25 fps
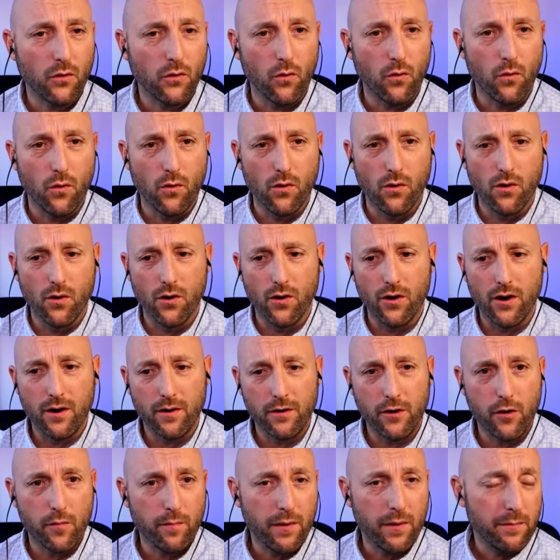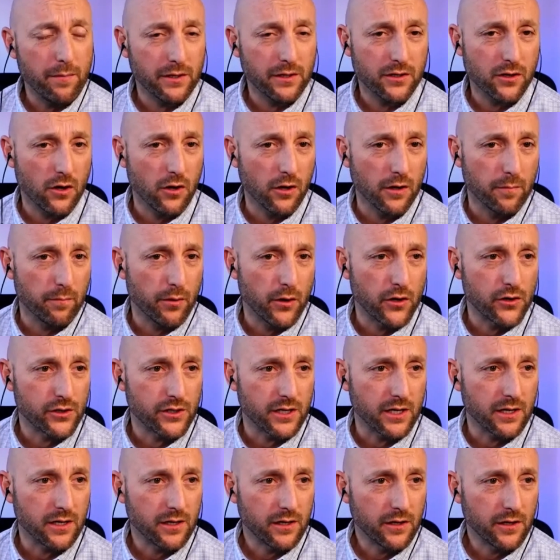or, maybe it's all in
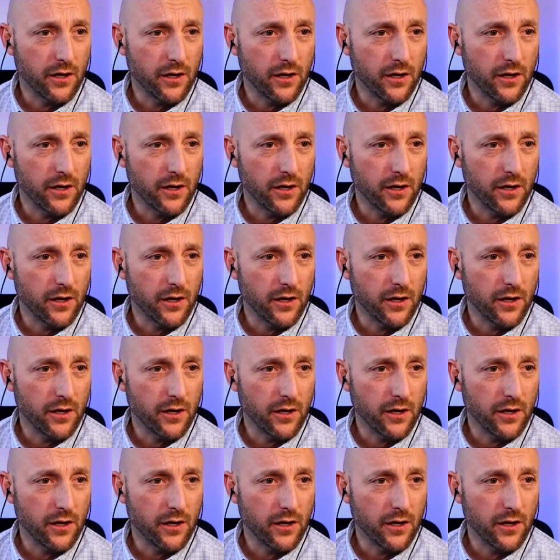person,